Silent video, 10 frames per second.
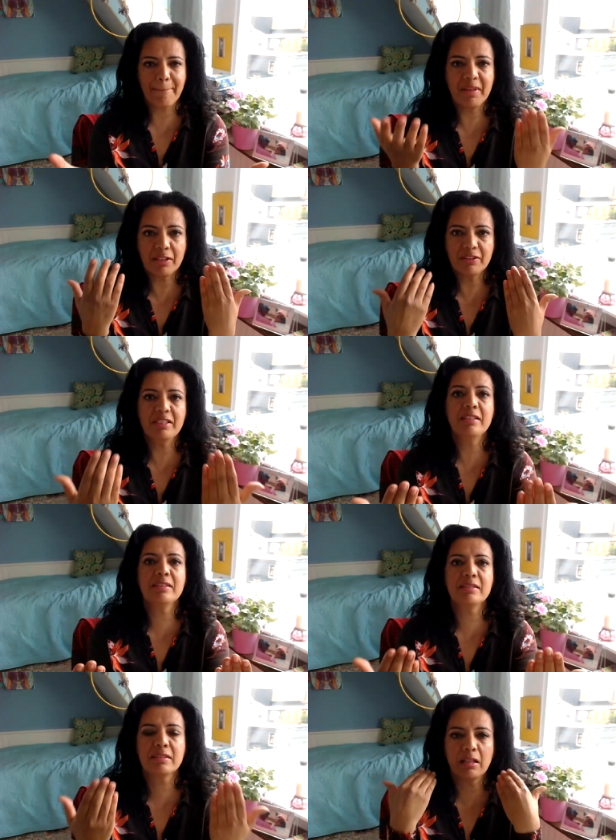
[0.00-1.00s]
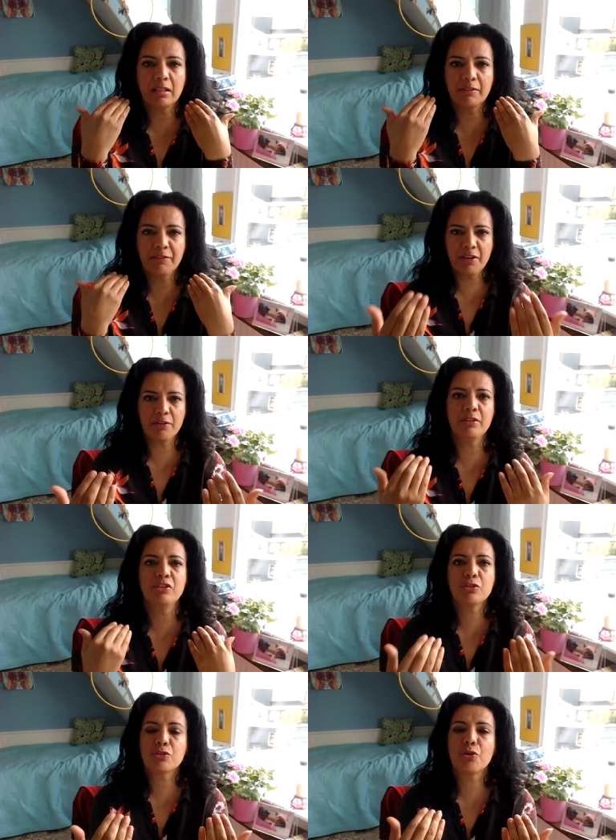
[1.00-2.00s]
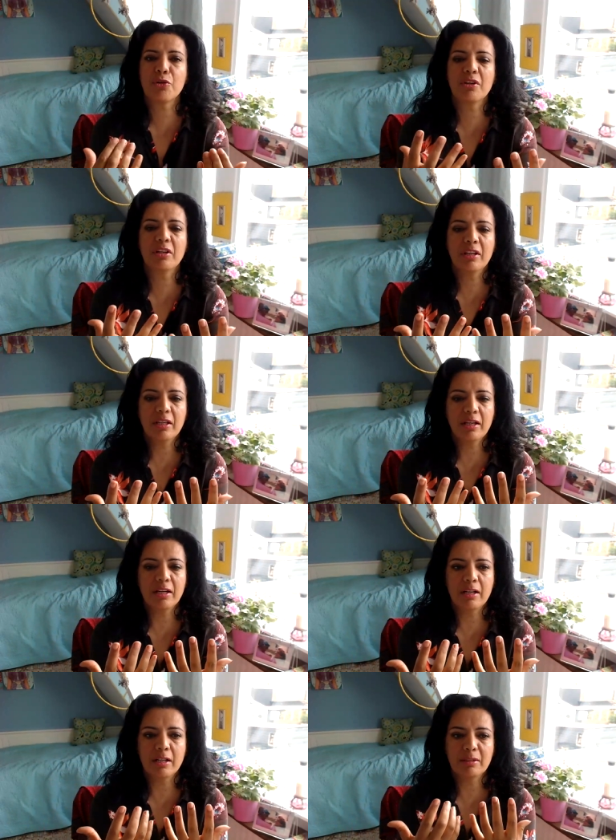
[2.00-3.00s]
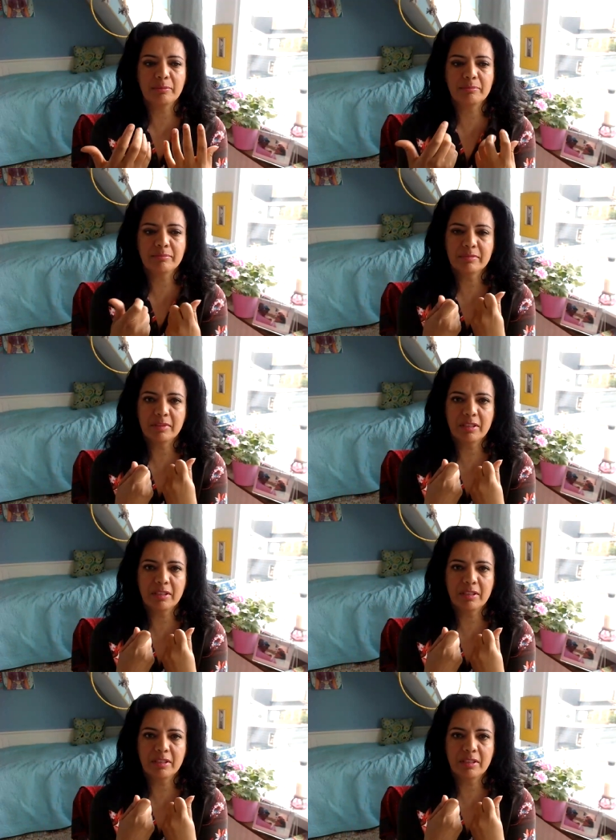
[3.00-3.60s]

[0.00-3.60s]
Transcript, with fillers: There is very strong um,